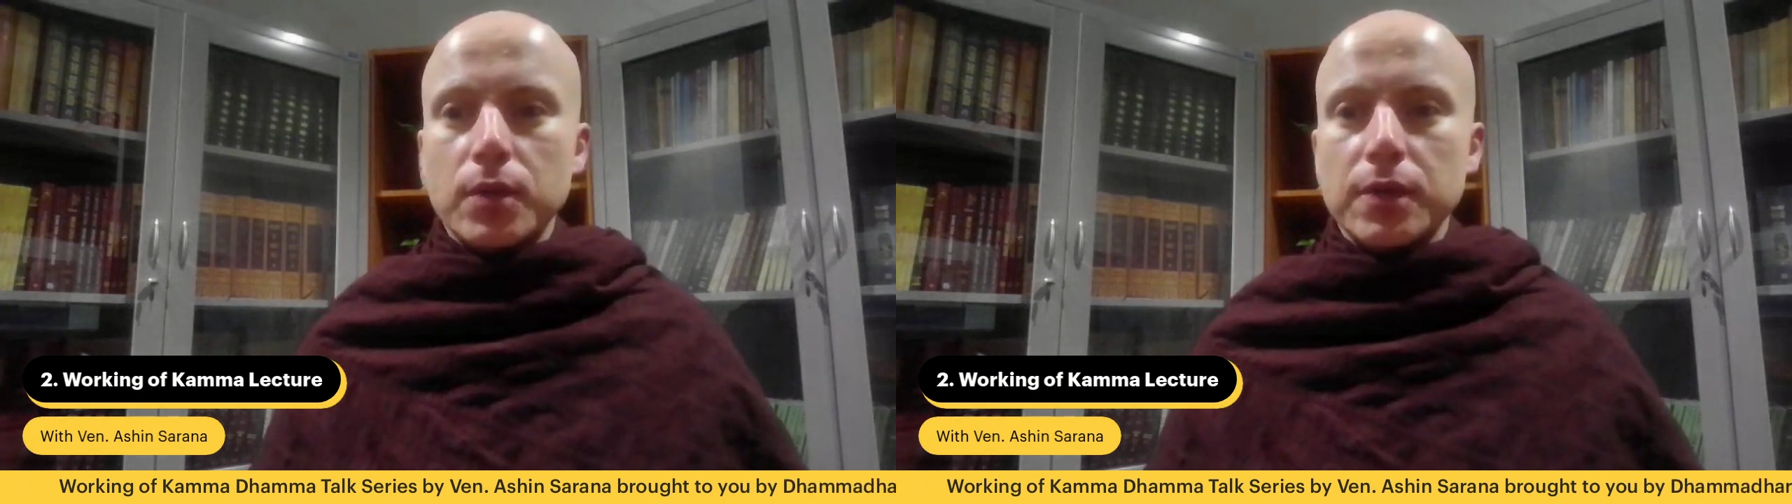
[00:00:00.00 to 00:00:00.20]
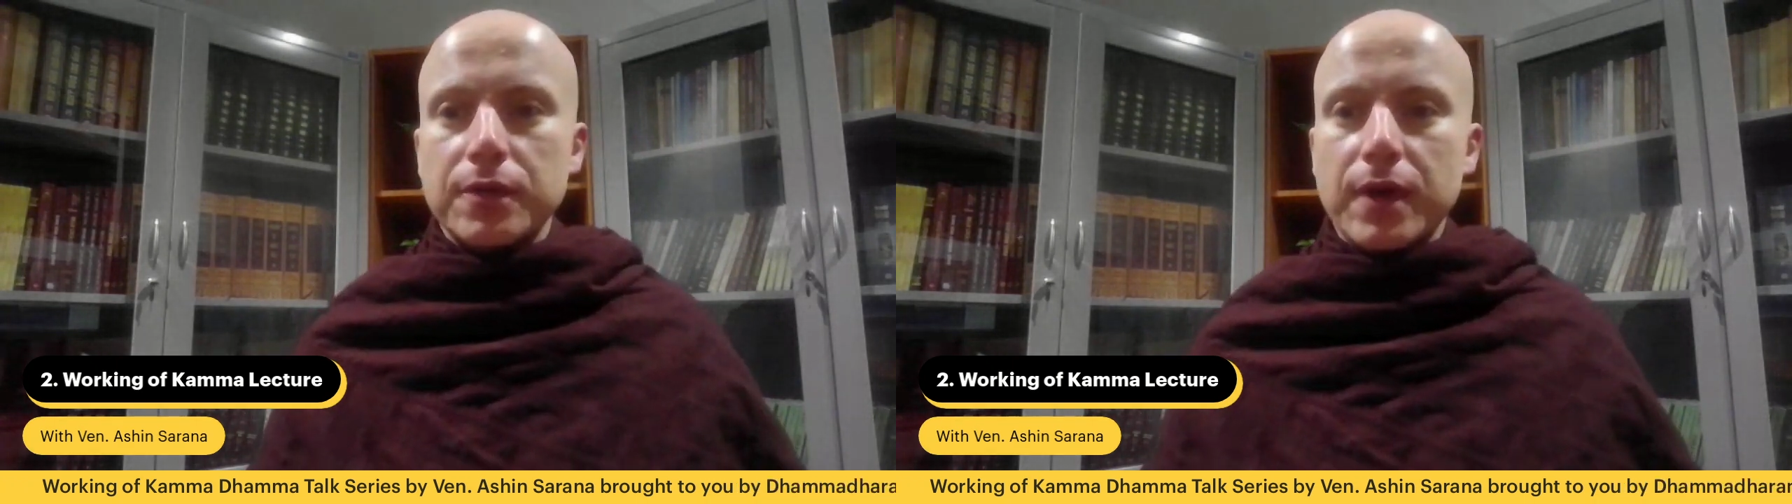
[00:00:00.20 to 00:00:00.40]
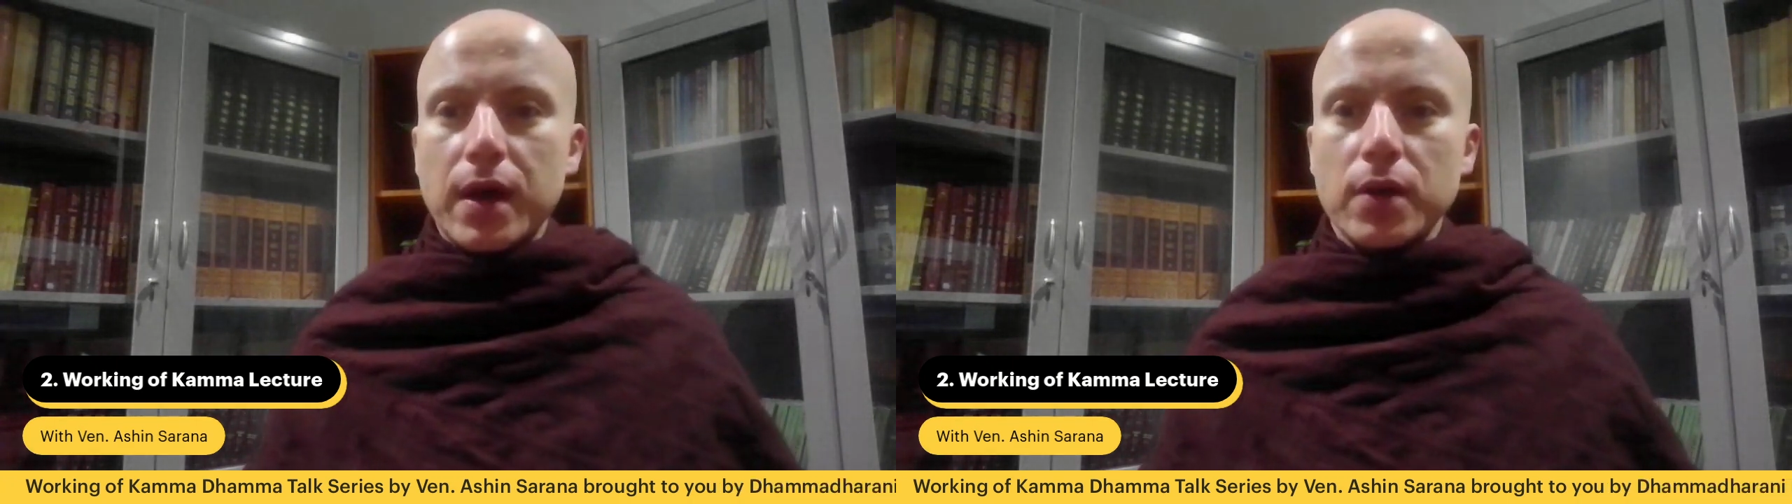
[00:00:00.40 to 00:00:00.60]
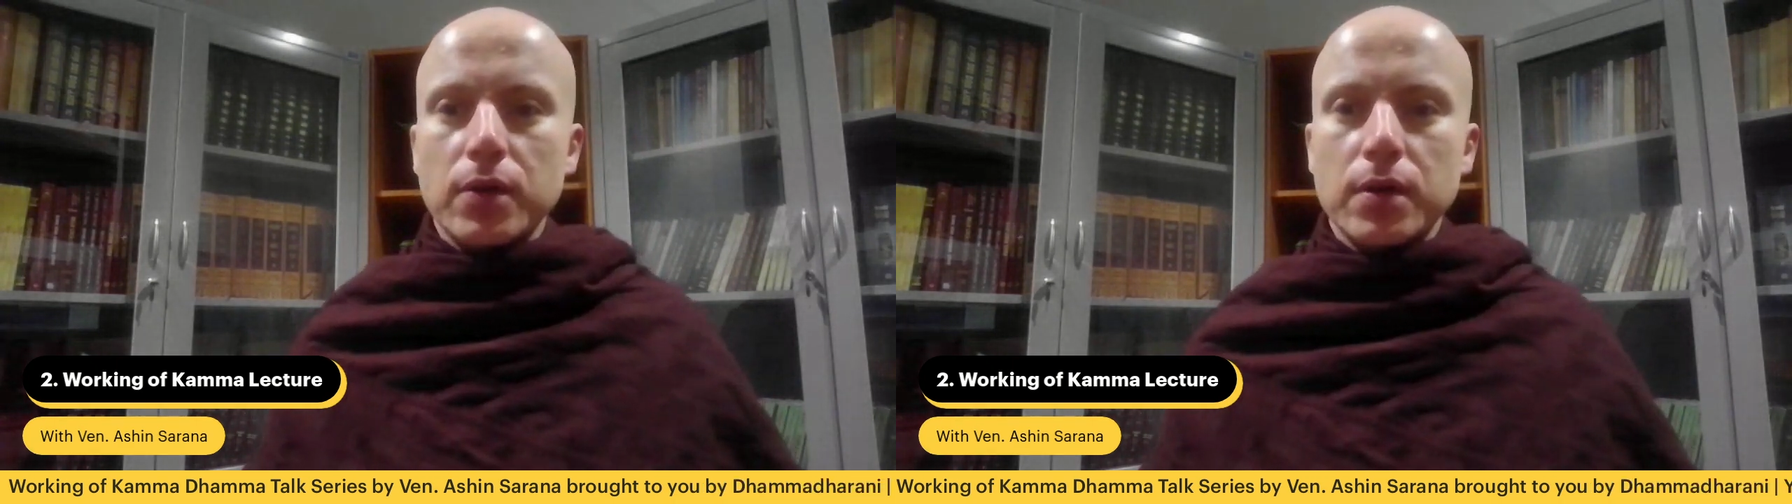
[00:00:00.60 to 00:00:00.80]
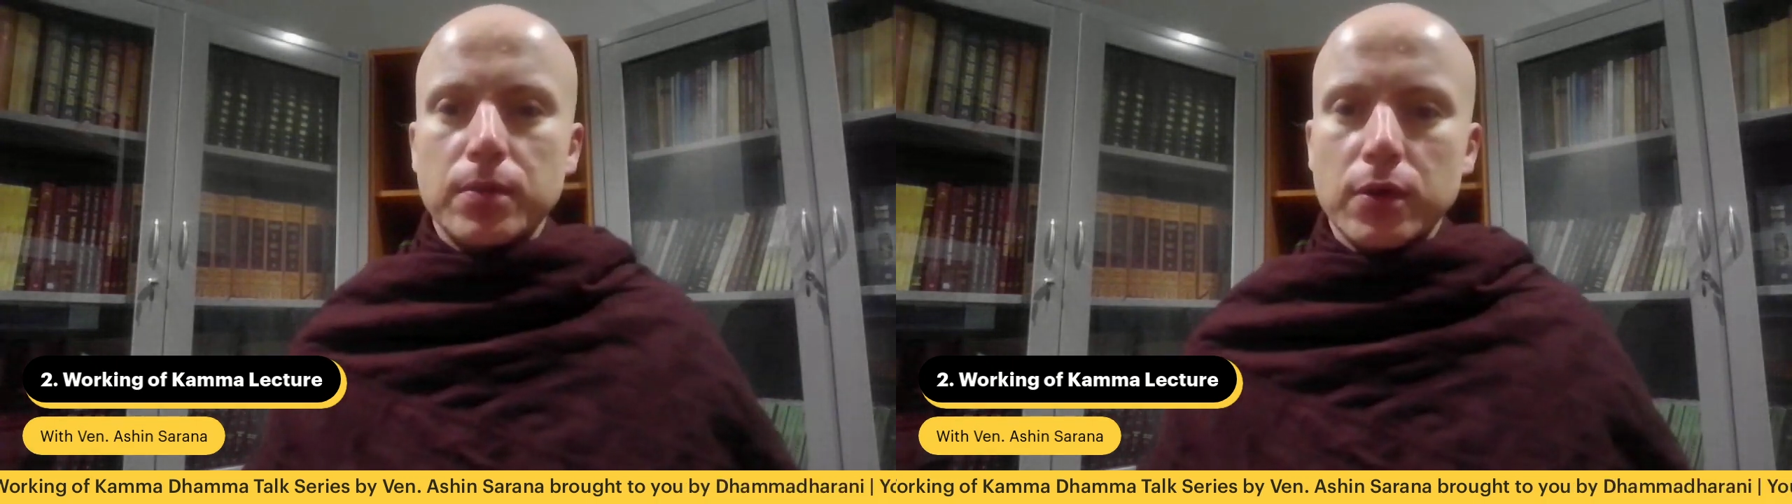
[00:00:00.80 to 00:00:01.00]
We
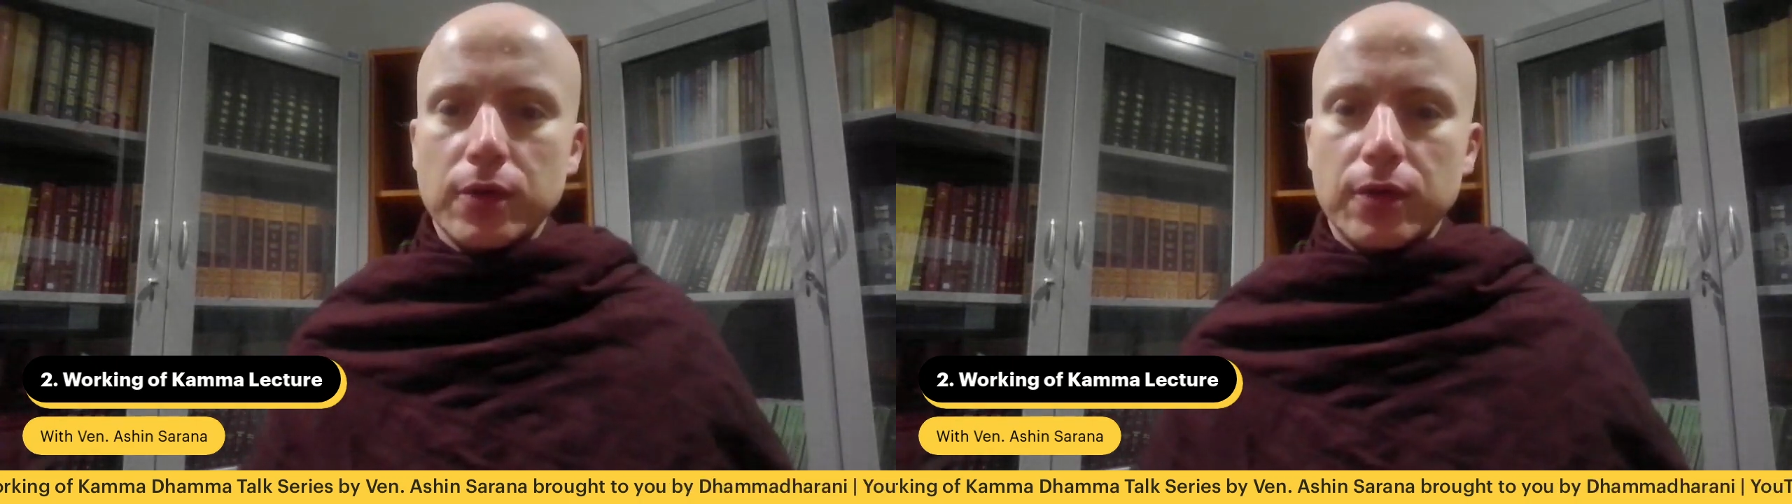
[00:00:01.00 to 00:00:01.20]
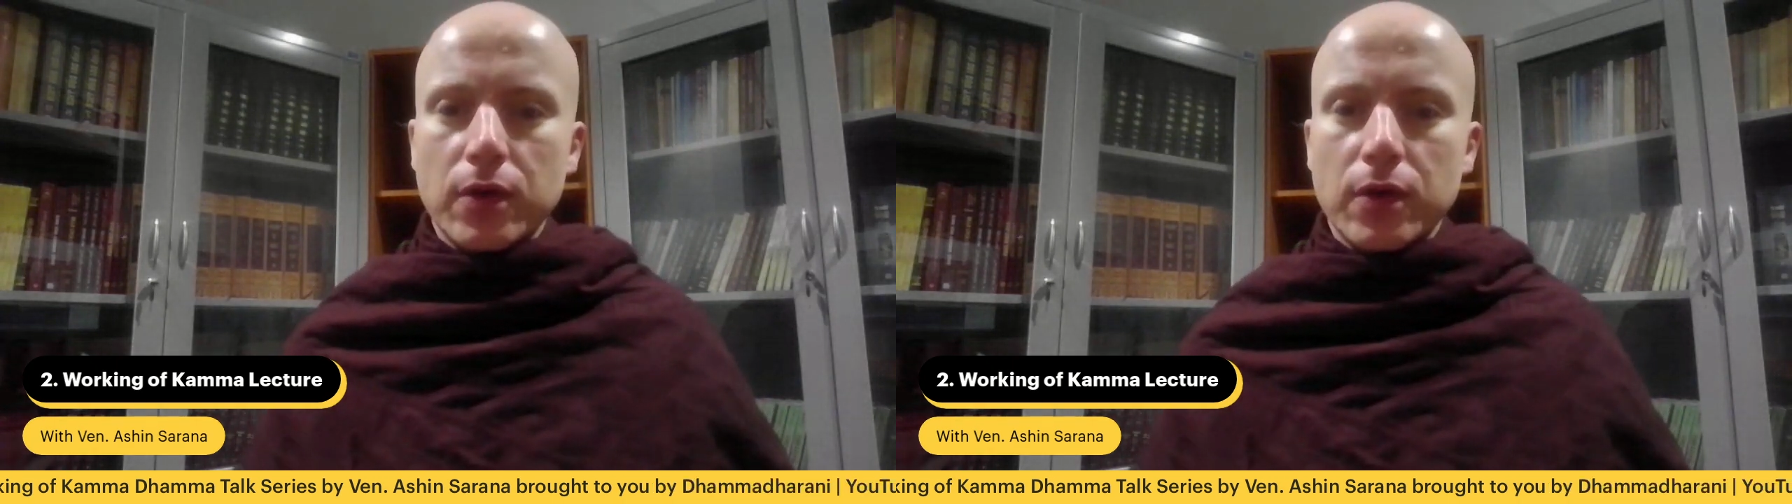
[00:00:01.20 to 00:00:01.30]
follow a book